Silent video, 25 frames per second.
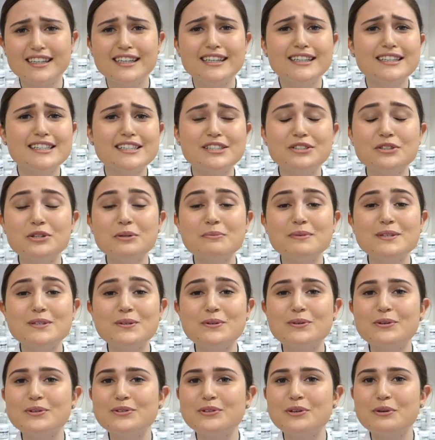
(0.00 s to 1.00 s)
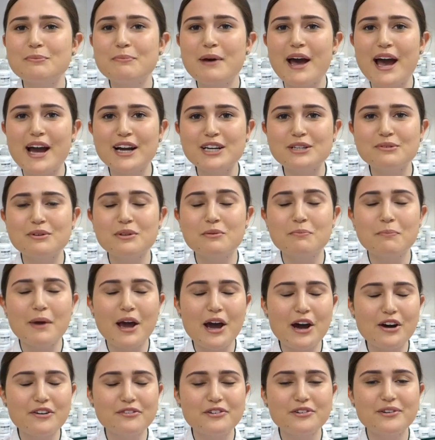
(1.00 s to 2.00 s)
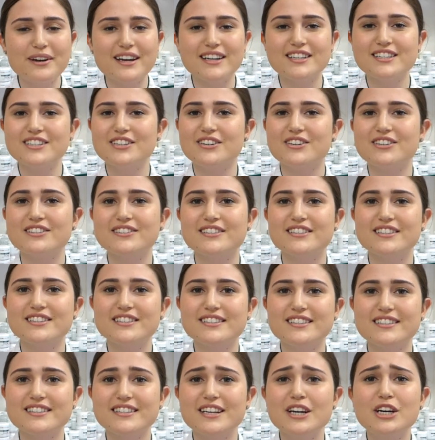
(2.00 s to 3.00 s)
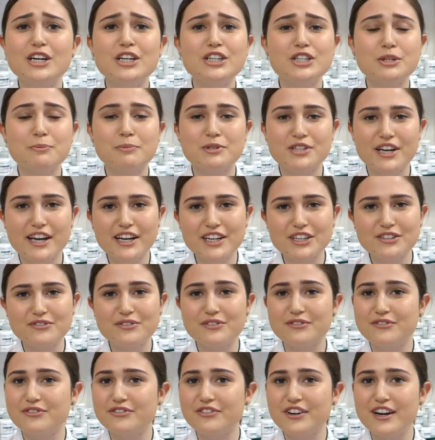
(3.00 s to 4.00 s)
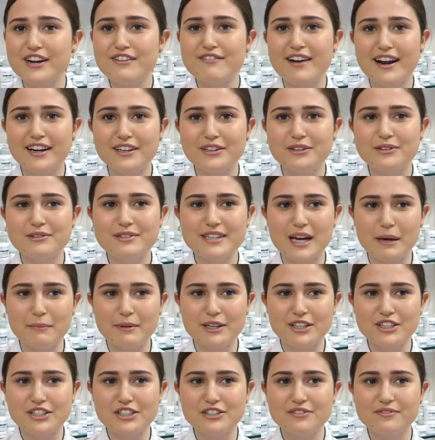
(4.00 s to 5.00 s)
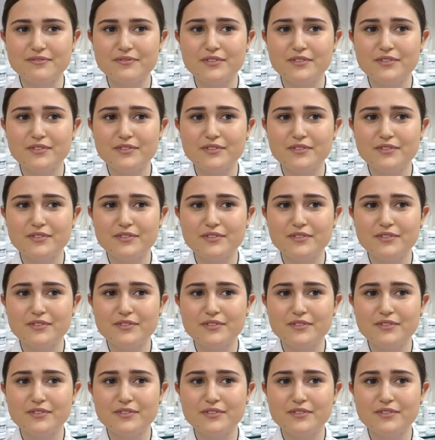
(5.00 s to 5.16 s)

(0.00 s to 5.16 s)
The serum is also packed with powerful antioxidants to protect from free radical damage.